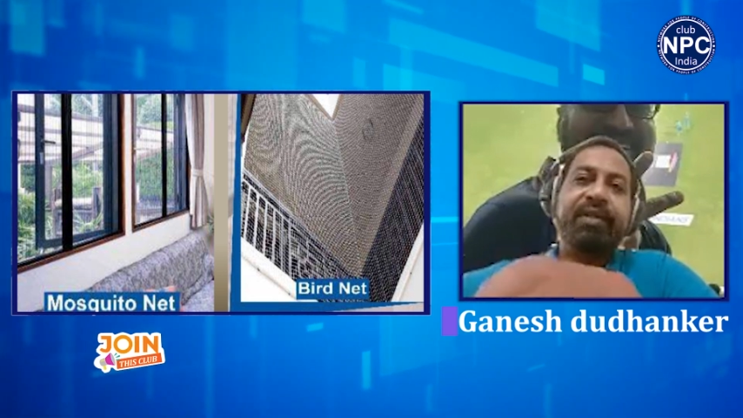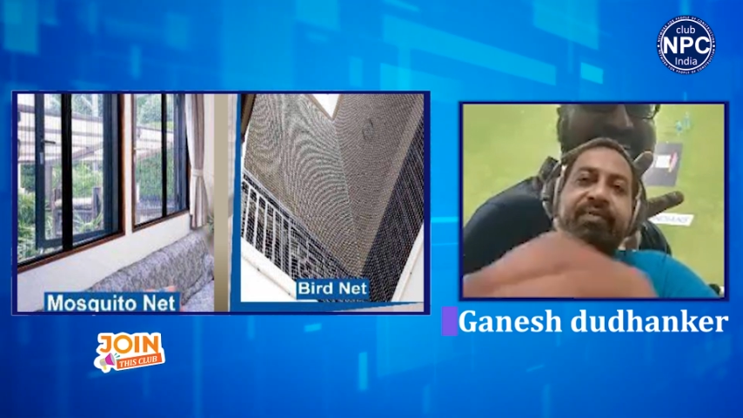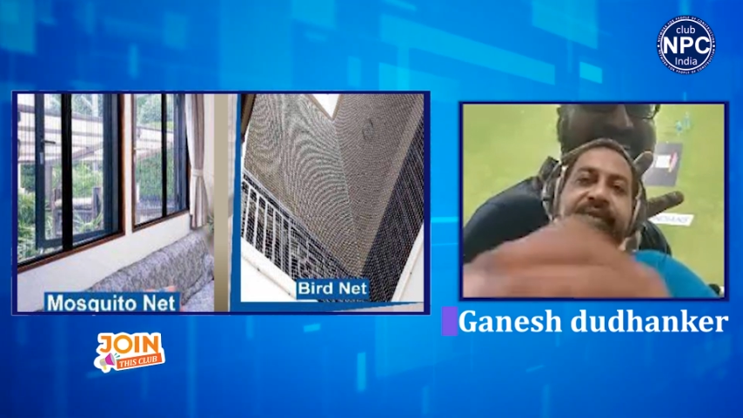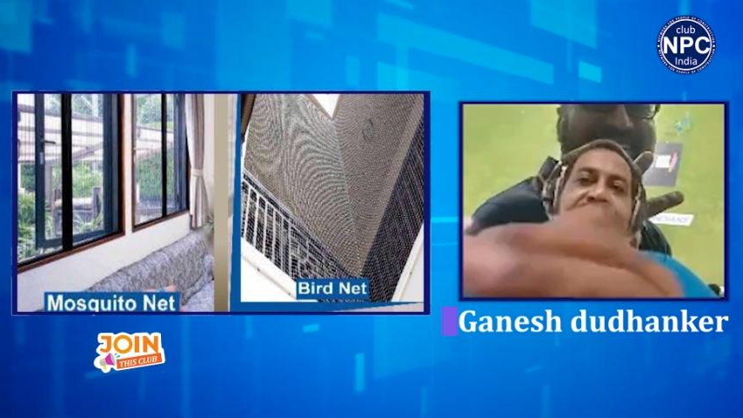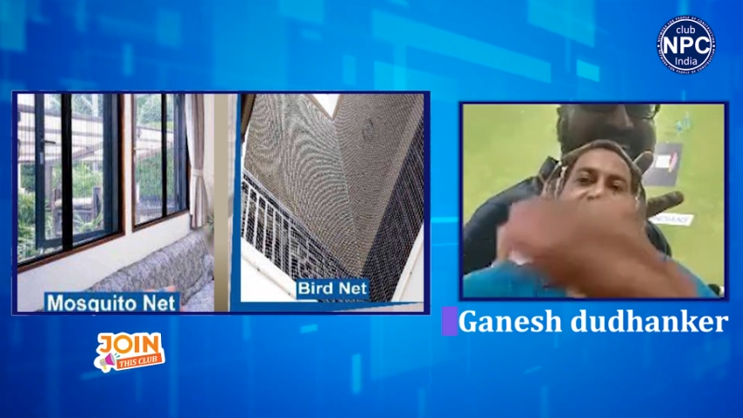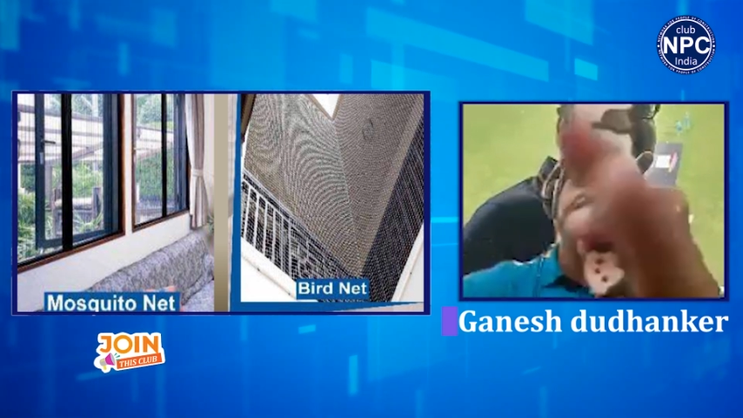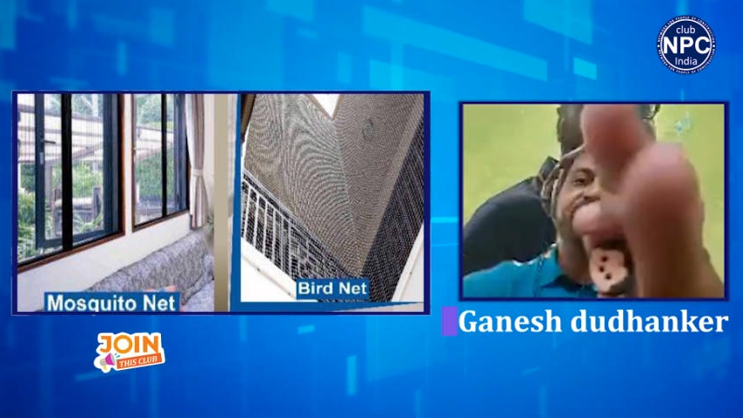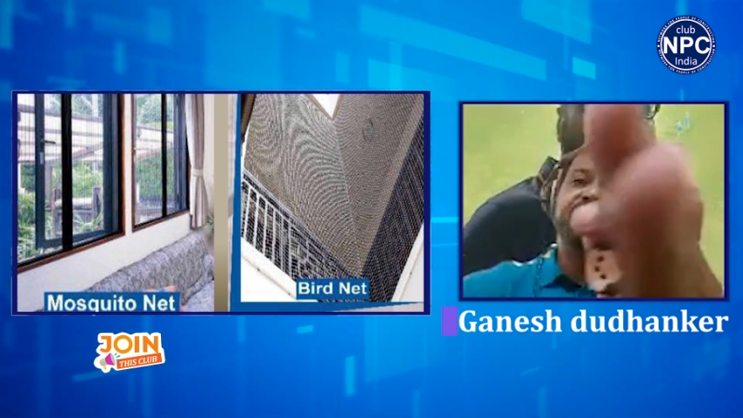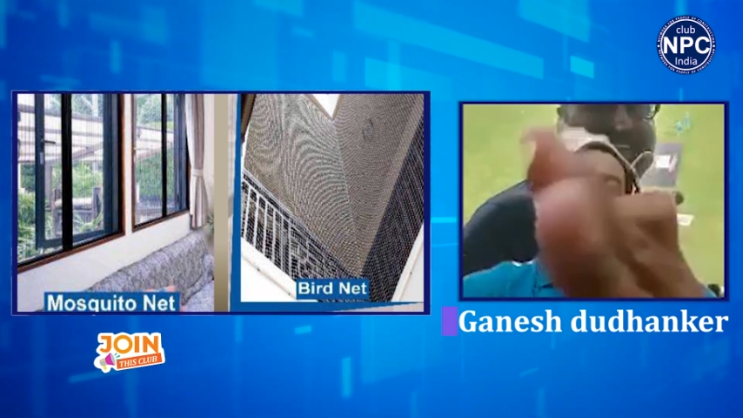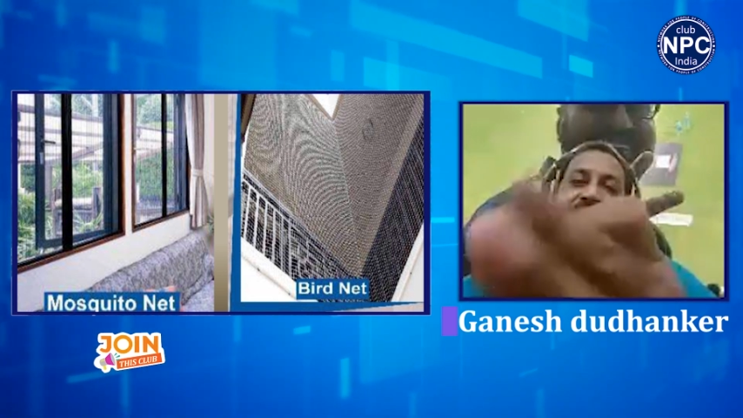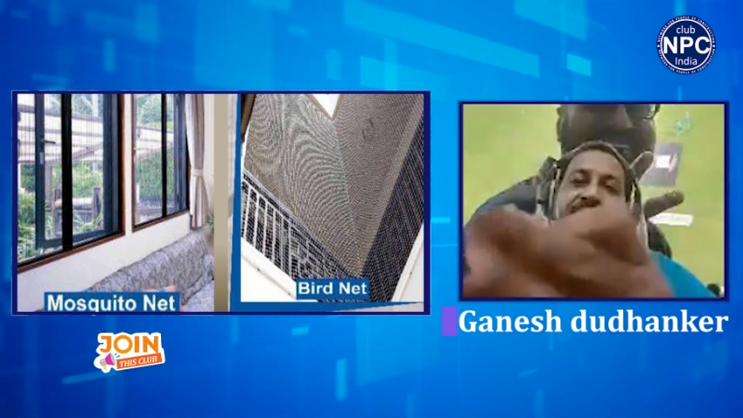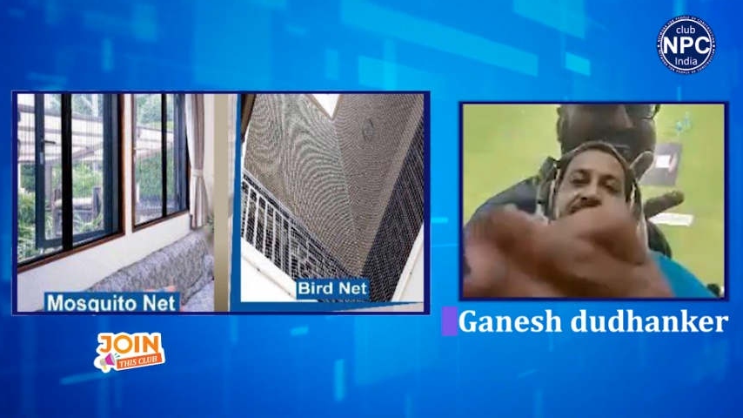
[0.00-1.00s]
which
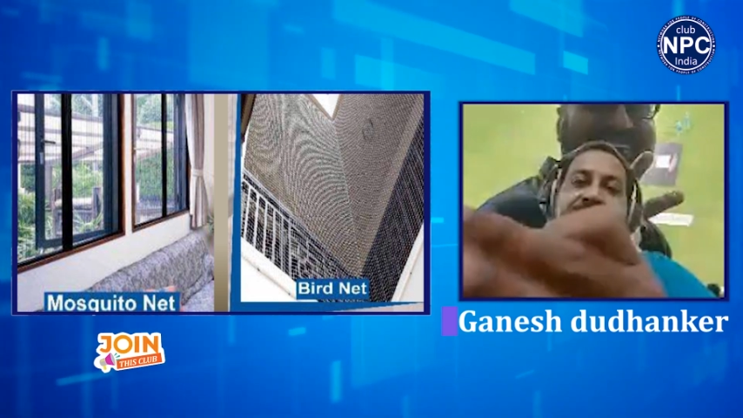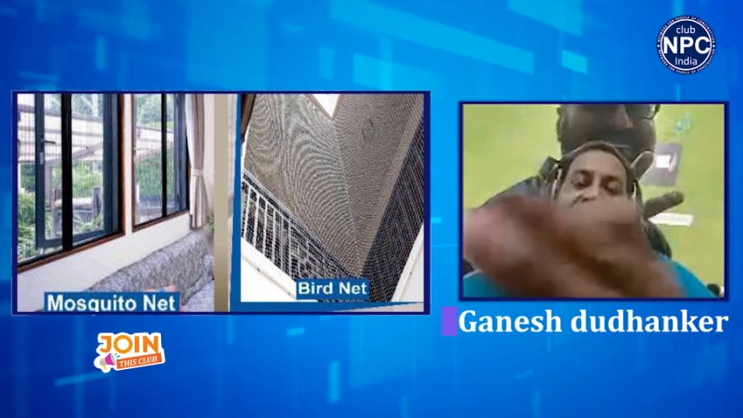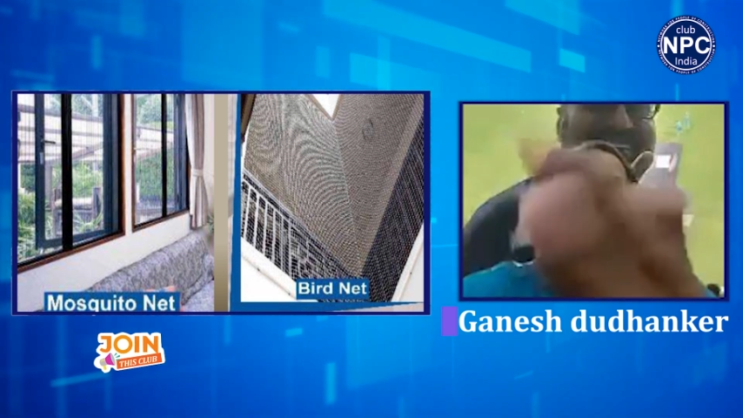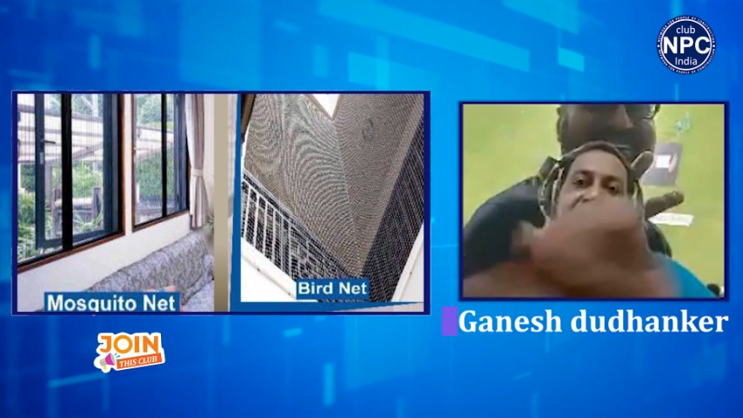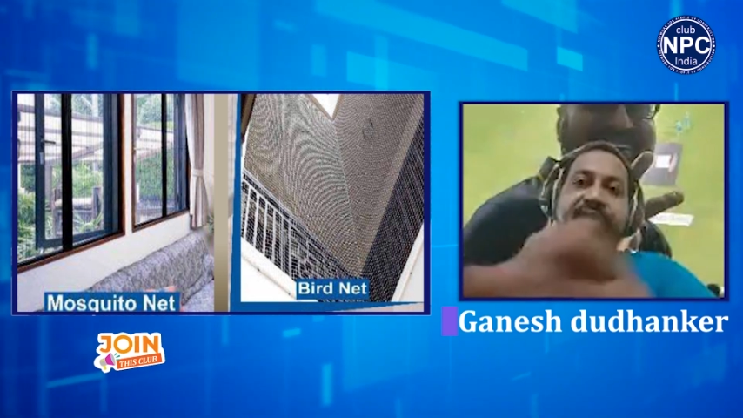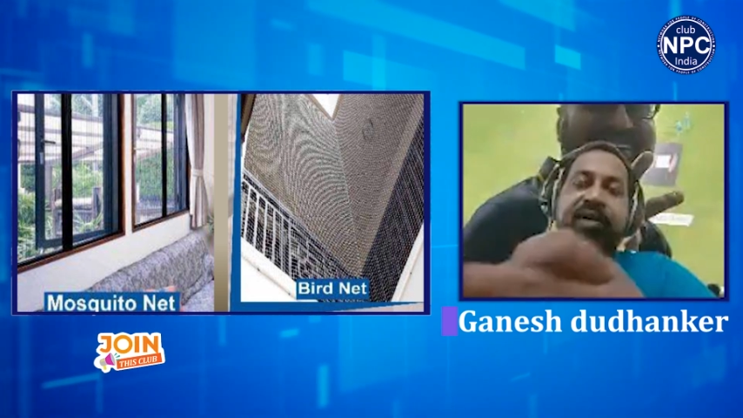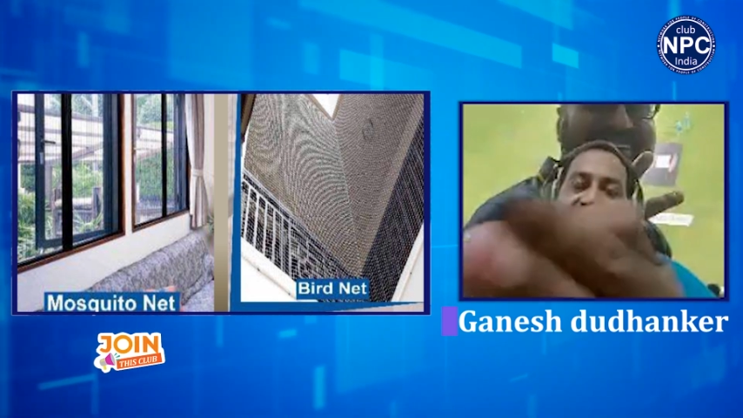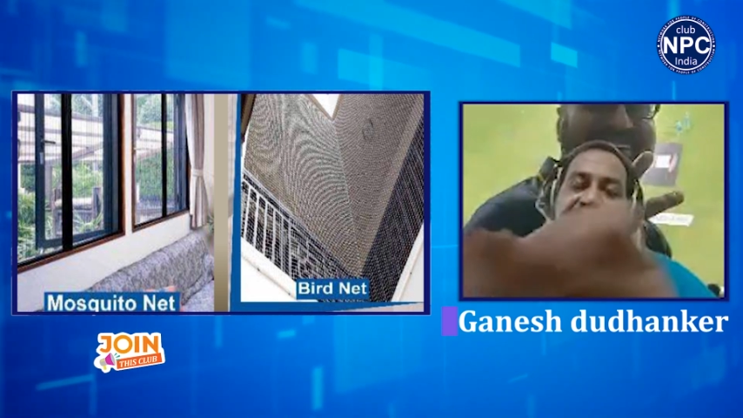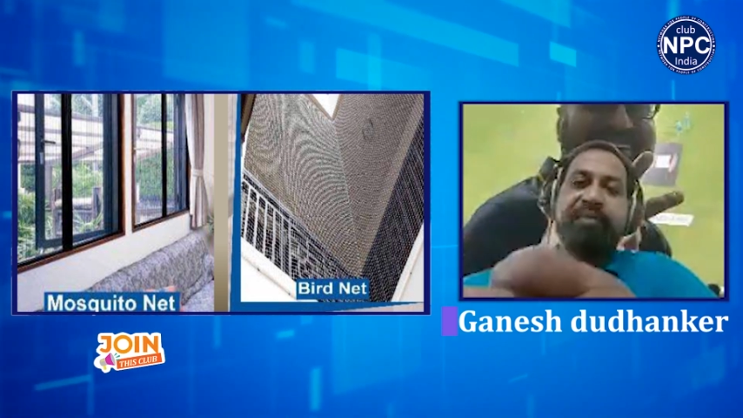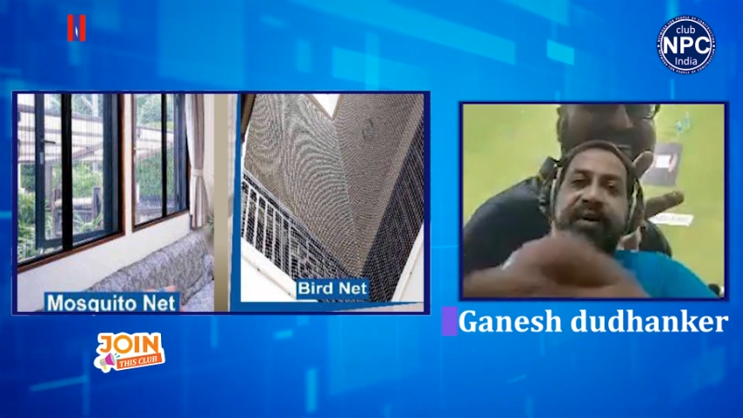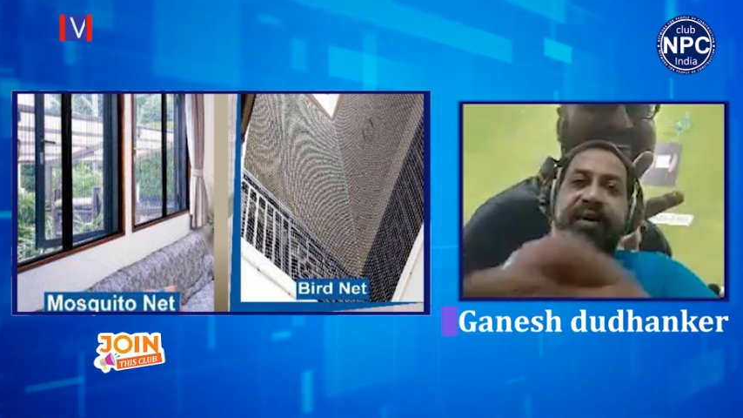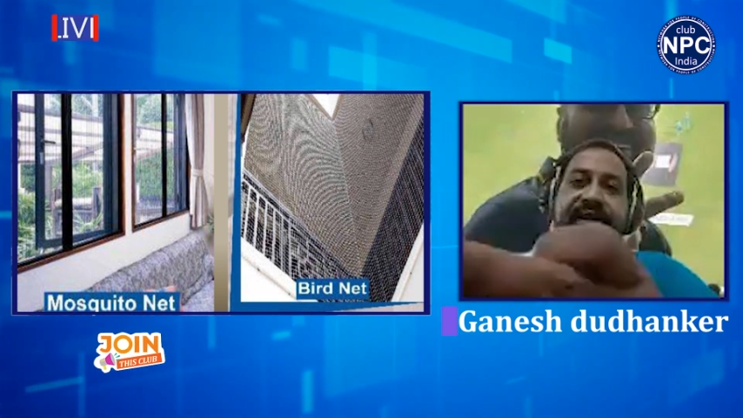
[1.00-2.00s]
comes in the
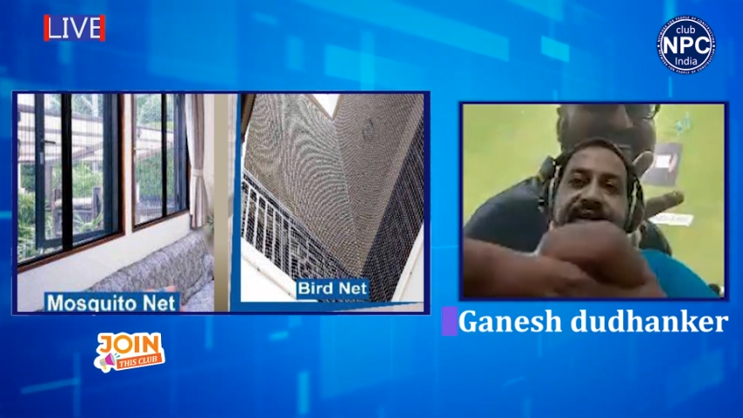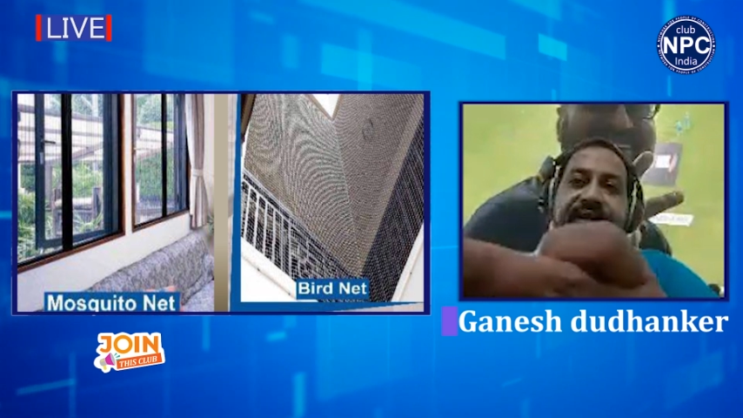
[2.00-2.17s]
market.